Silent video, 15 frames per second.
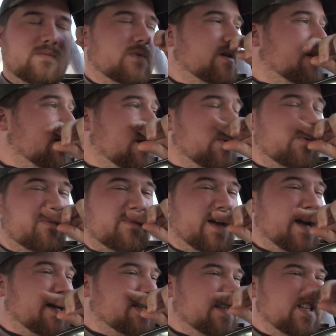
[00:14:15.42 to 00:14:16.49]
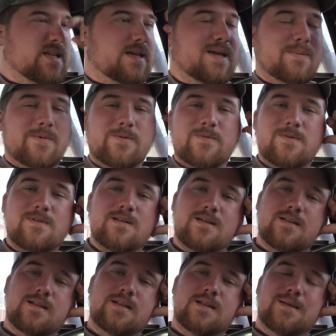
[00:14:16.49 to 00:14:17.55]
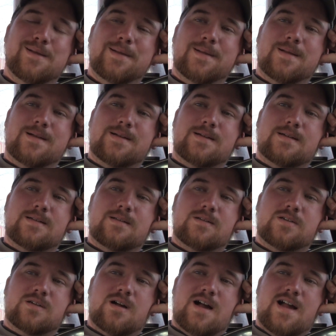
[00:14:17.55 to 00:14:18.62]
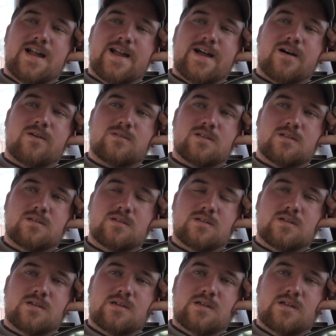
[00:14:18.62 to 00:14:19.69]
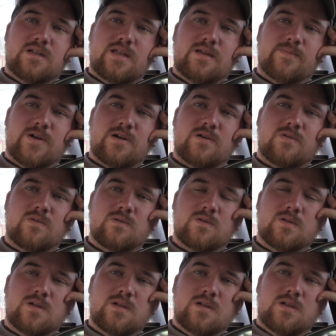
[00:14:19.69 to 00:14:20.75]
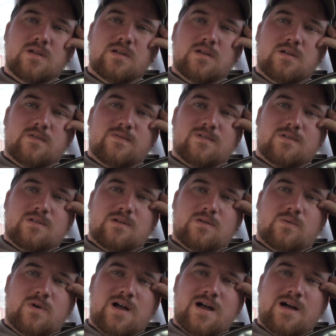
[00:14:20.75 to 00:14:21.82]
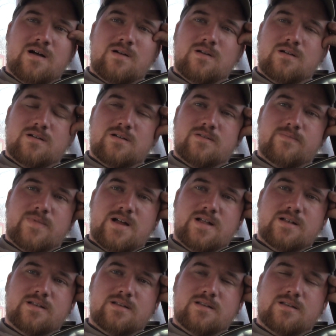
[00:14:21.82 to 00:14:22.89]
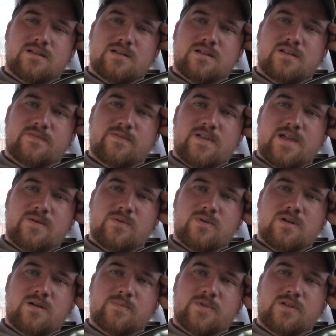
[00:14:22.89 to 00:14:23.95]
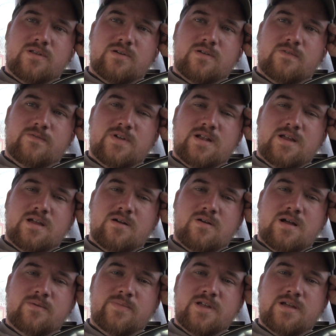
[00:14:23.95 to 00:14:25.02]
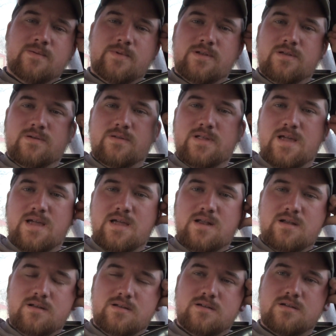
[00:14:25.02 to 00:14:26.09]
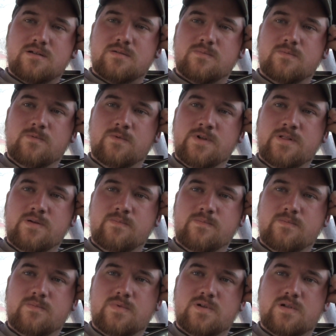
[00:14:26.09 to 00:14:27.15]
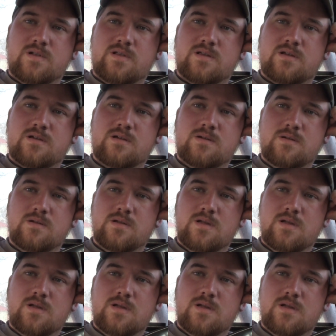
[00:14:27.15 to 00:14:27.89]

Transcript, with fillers: can get with Massey and get me one uh, to try out and demo for a little while. might uh, if they were up to doing a video, I'd be up to doing that um, with them. But uh,